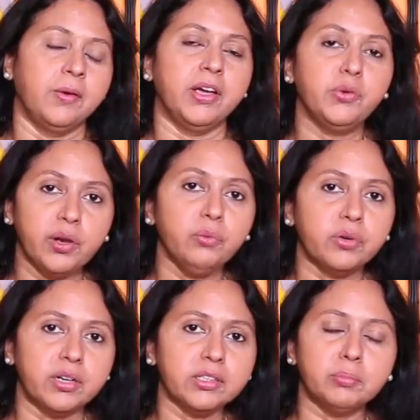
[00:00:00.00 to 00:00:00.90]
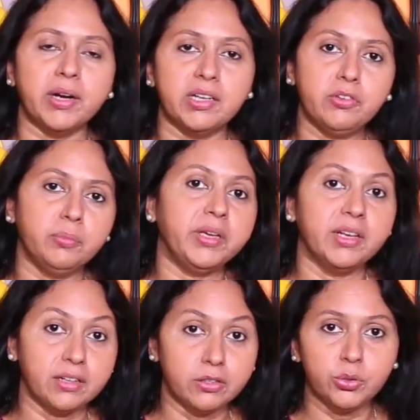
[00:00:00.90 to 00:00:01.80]
It will work, but it will be a
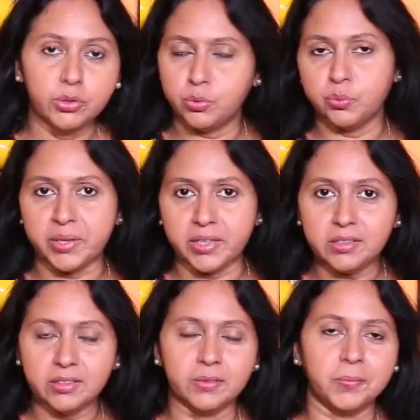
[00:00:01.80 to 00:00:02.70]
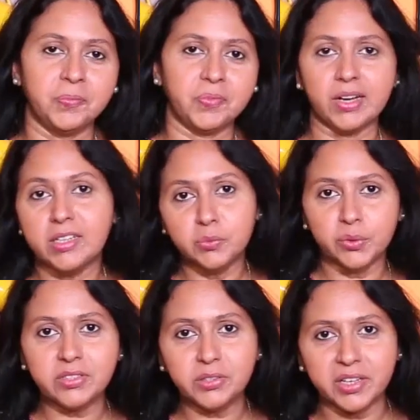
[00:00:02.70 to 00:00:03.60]
little too sweet. And in the
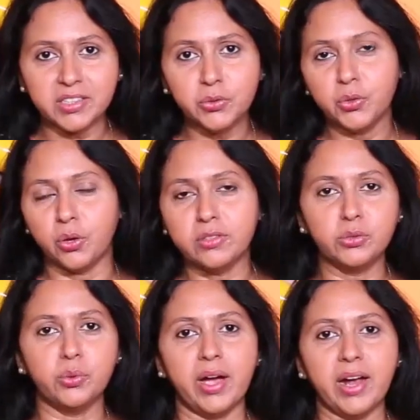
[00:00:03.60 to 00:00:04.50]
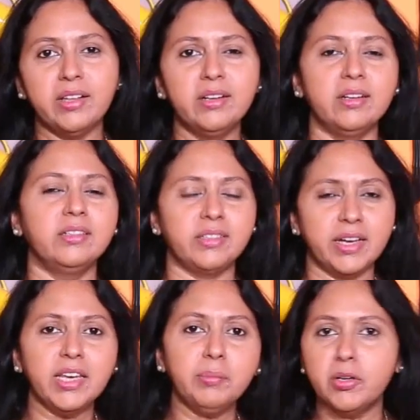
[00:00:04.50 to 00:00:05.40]
worst case, you could also add in a
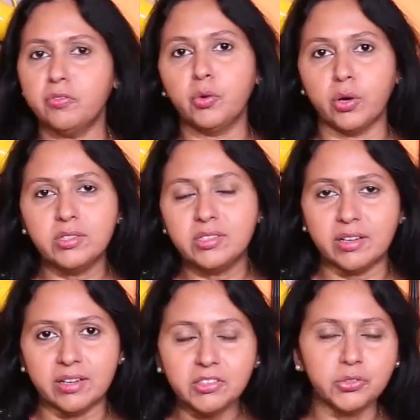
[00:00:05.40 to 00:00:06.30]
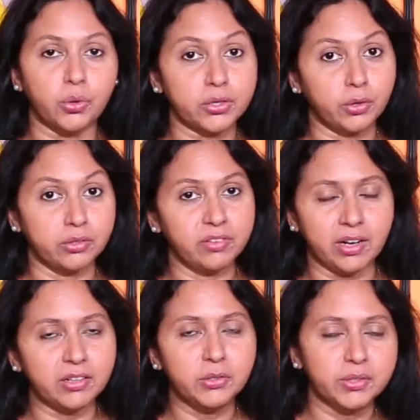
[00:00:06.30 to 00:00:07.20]
tiny bit of cornstarch or corn
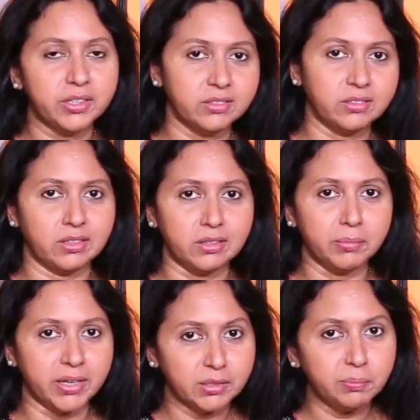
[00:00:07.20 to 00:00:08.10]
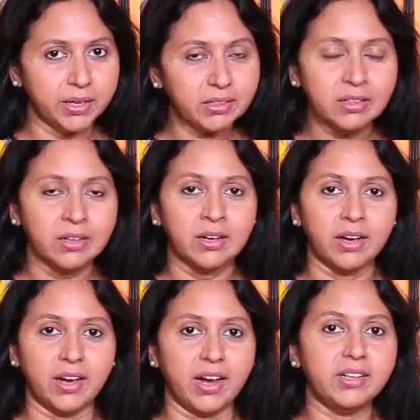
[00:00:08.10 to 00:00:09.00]
flour to this marzipan,
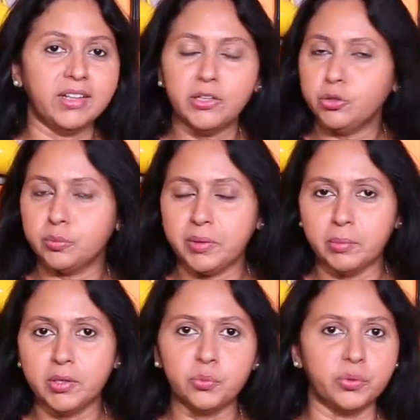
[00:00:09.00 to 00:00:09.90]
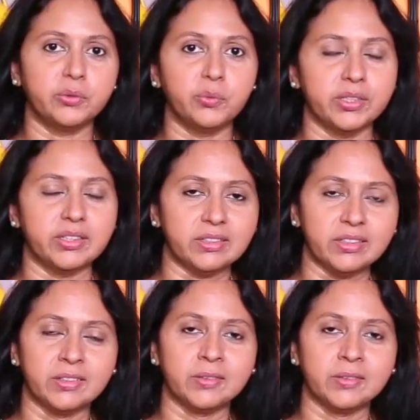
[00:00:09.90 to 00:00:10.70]
and then you should be able to work with it.